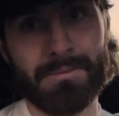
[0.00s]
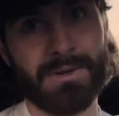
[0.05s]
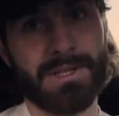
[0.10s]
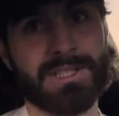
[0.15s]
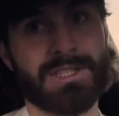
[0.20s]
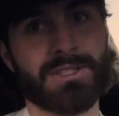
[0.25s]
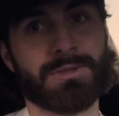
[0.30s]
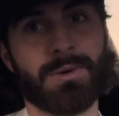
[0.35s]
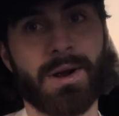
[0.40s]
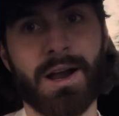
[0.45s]

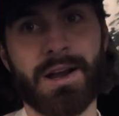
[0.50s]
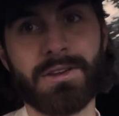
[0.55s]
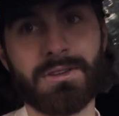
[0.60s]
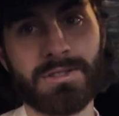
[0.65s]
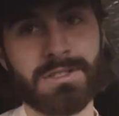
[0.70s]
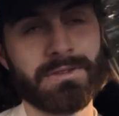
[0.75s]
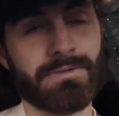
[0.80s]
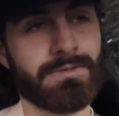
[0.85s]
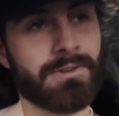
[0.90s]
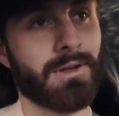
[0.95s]
which is where I
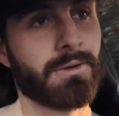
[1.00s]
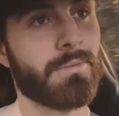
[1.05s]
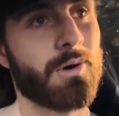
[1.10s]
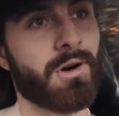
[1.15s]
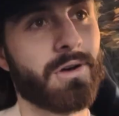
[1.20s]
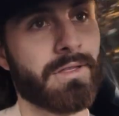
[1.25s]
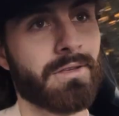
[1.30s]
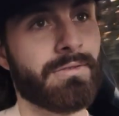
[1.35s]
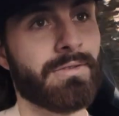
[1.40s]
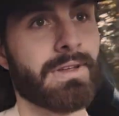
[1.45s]
used to film
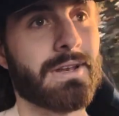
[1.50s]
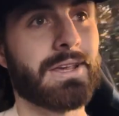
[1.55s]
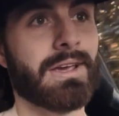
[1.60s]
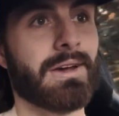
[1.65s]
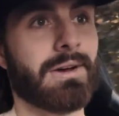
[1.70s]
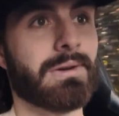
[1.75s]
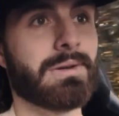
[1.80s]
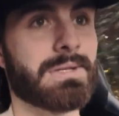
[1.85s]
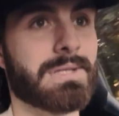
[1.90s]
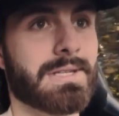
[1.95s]
all the
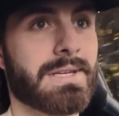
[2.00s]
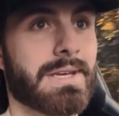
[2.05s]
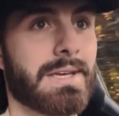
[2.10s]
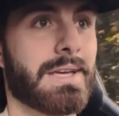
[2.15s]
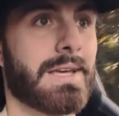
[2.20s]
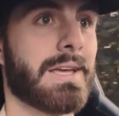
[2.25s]
videos.